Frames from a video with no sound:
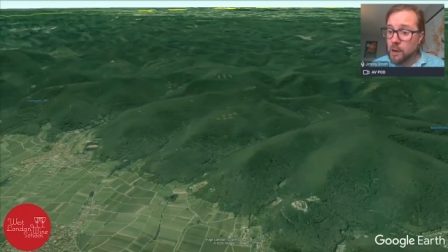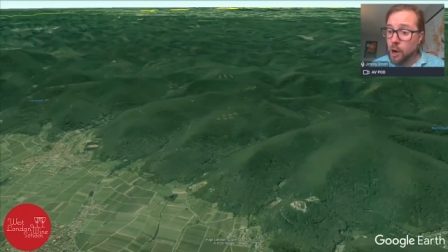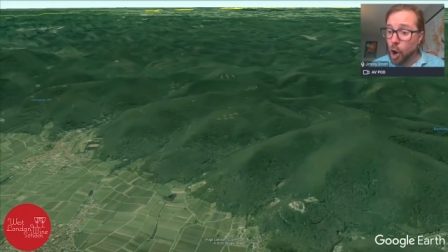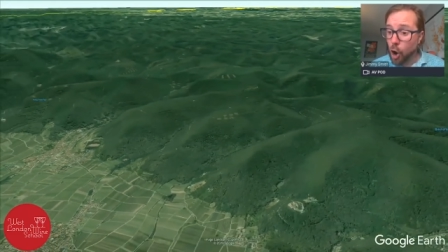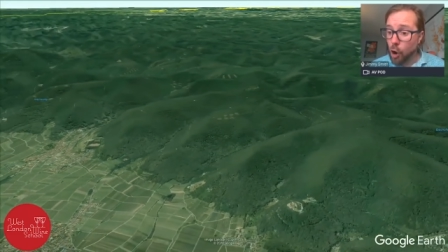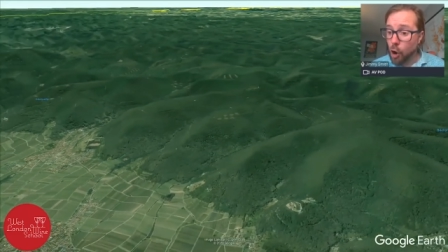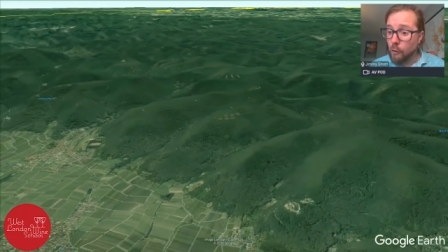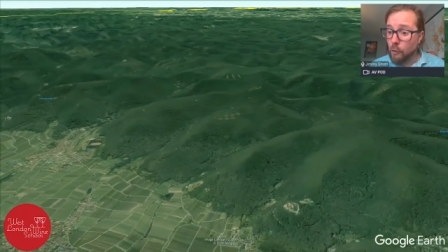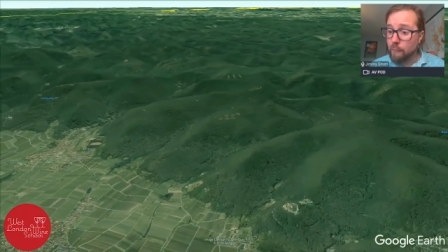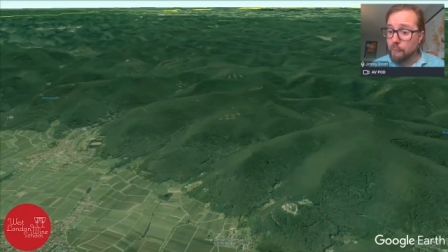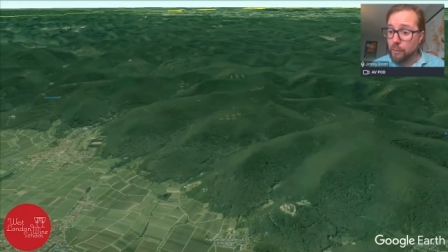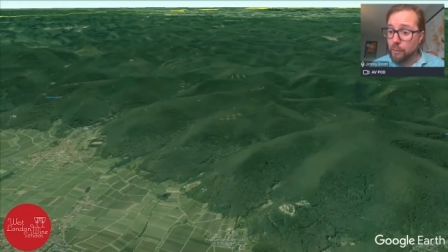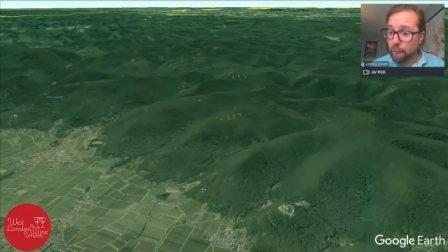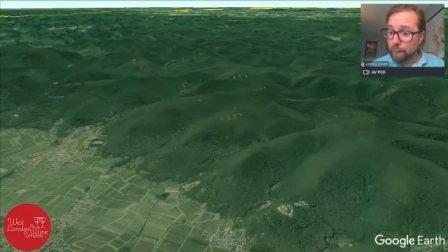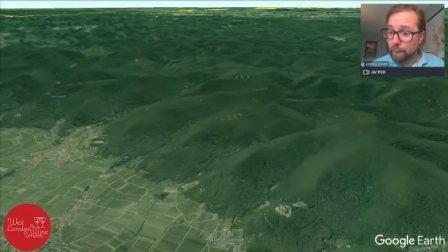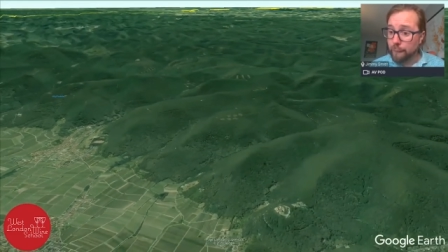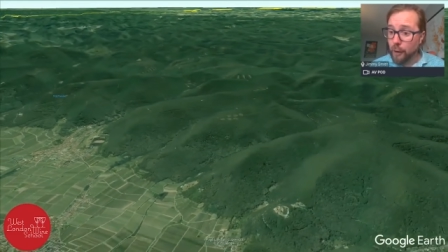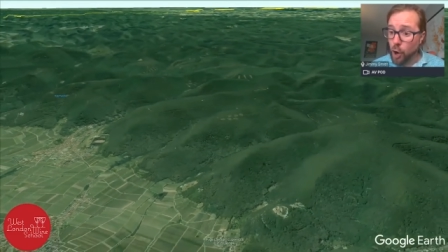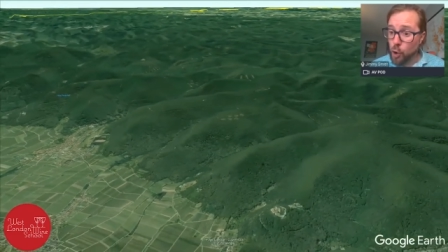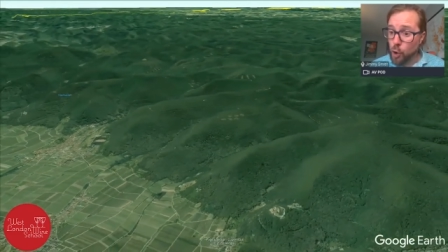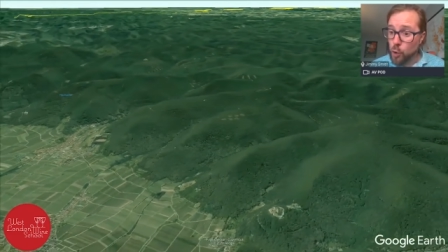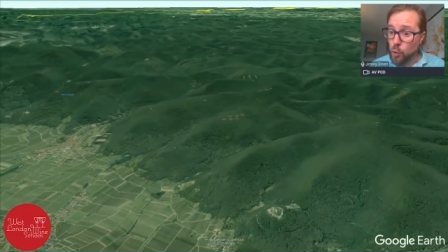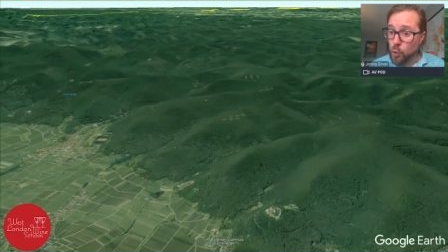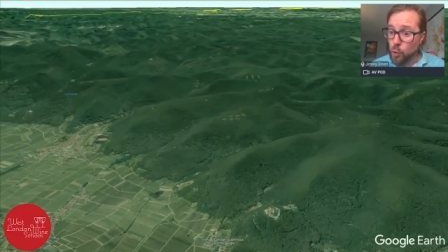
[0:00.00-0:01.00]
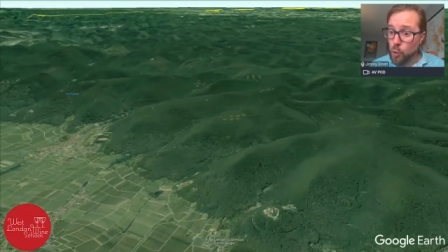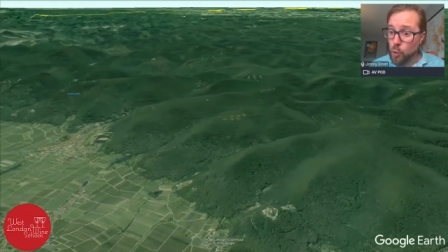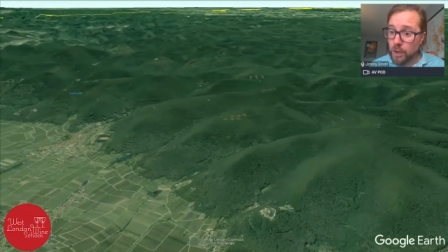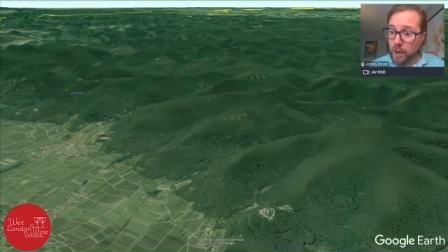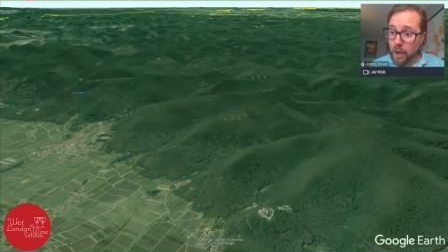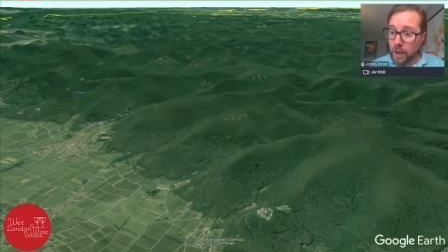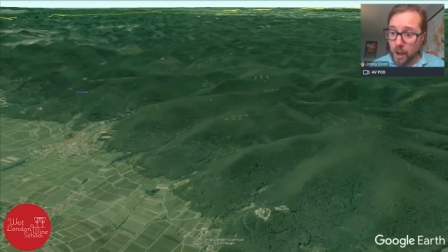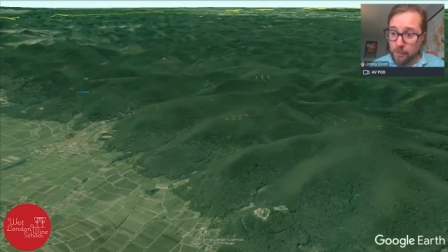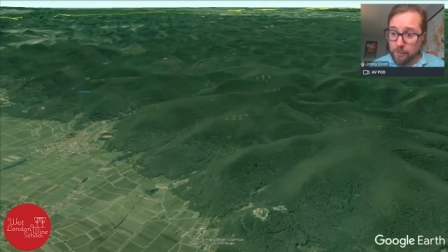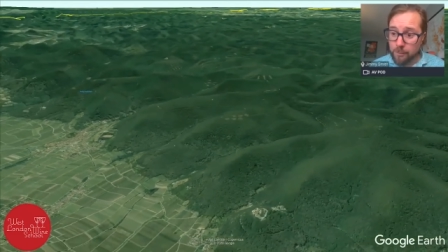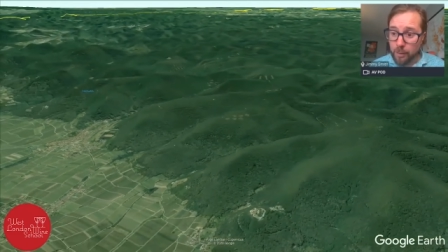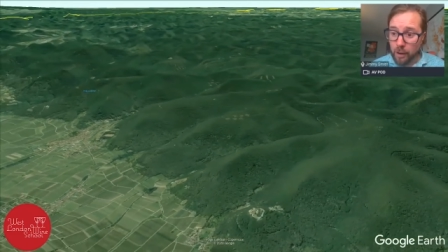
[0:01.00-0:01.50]
of the
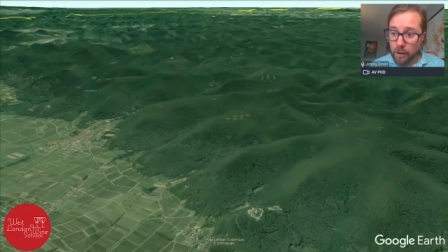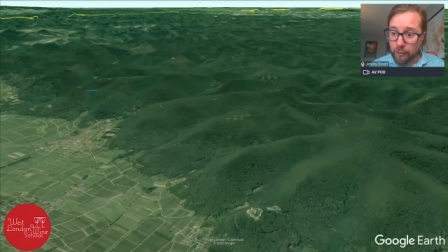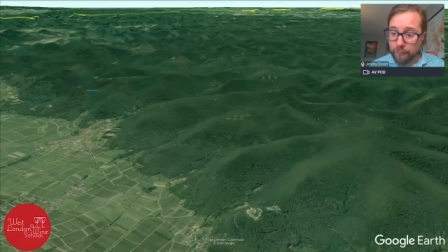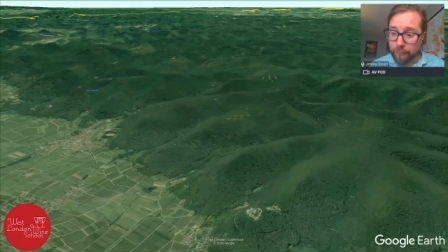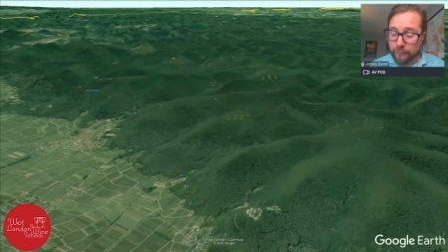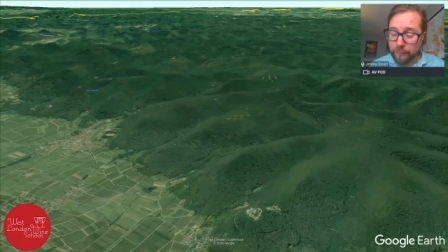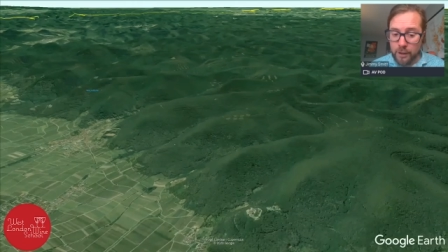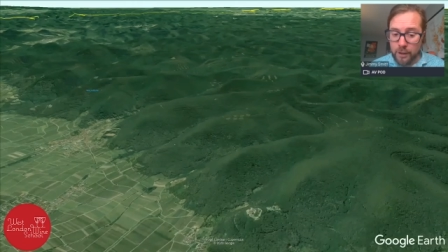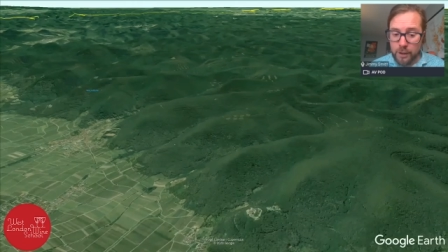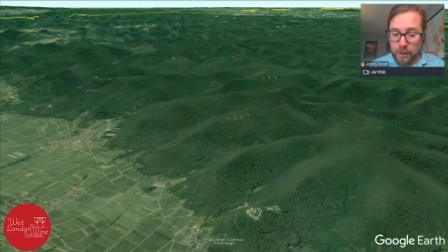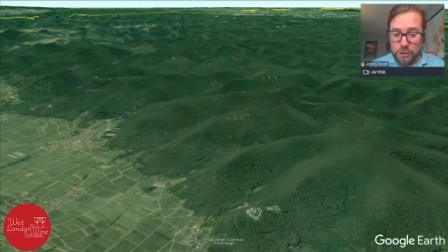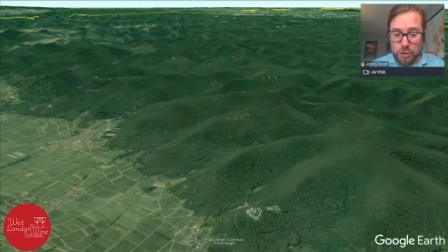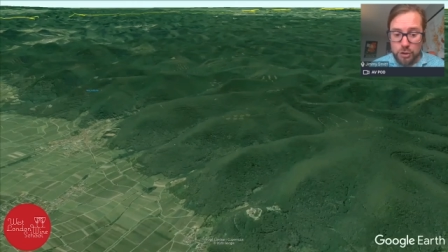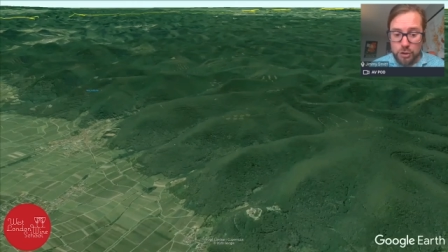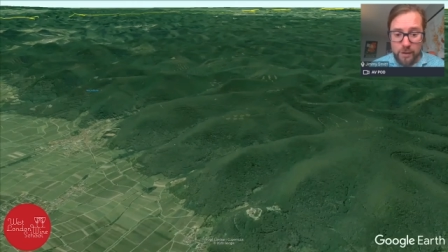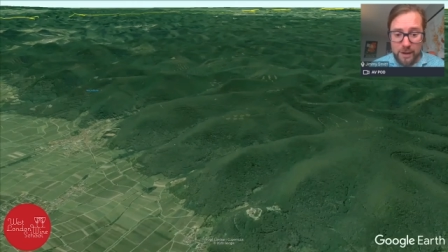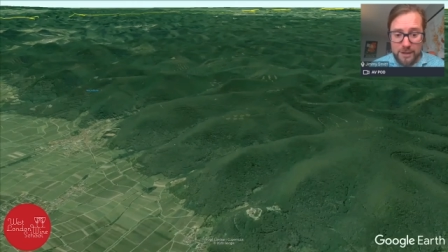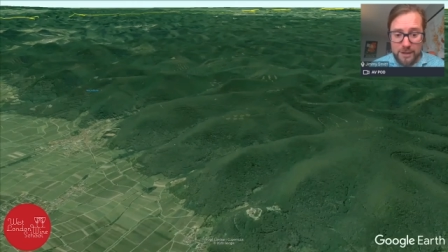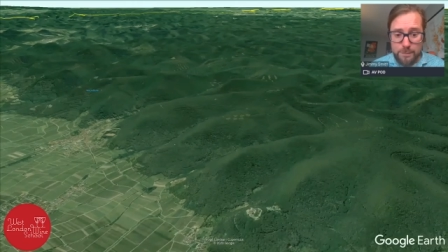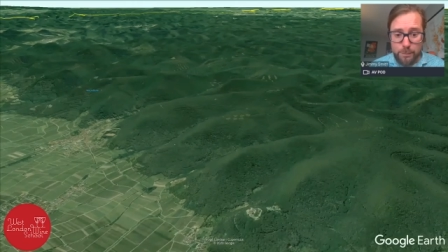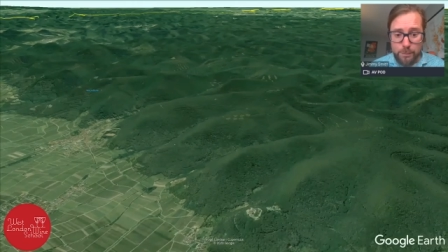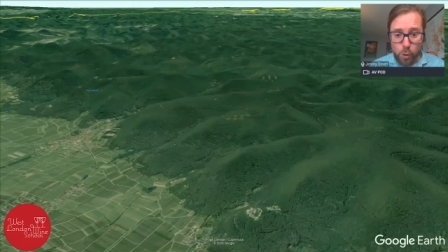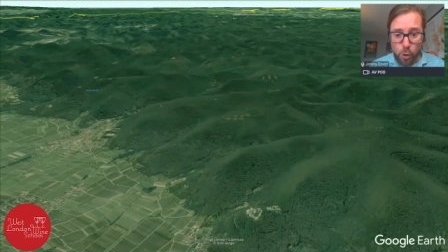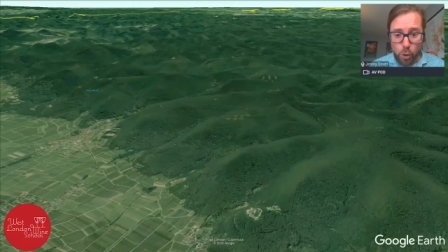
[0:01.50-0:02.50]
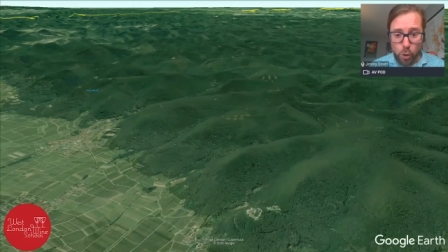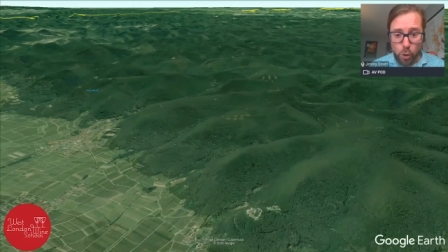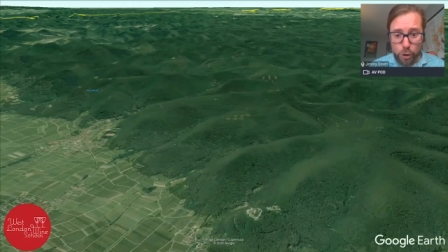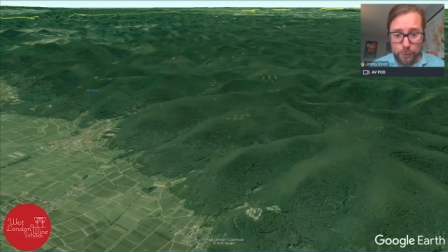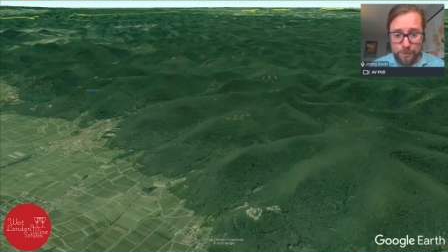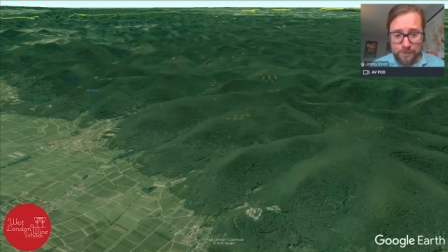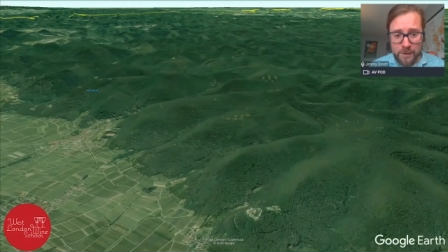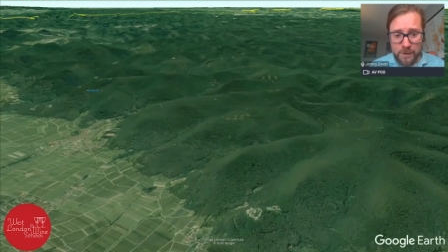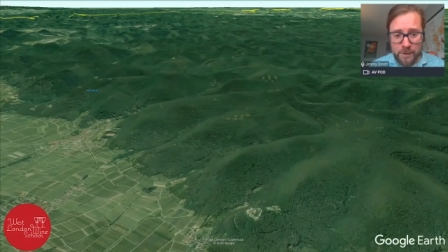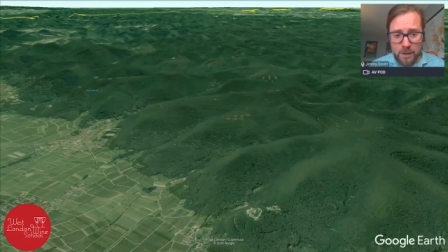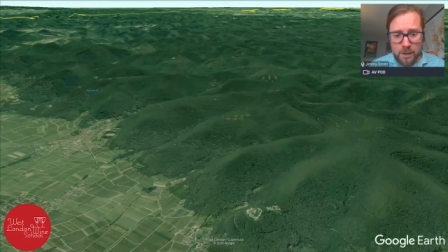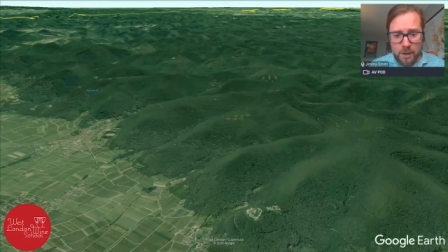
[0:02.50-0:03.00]
Vosges above
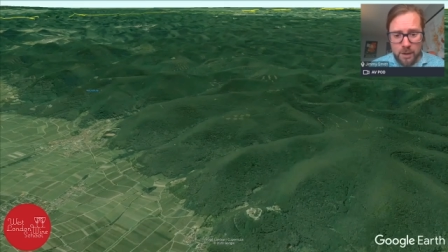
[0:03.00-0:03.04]
Strasbourg.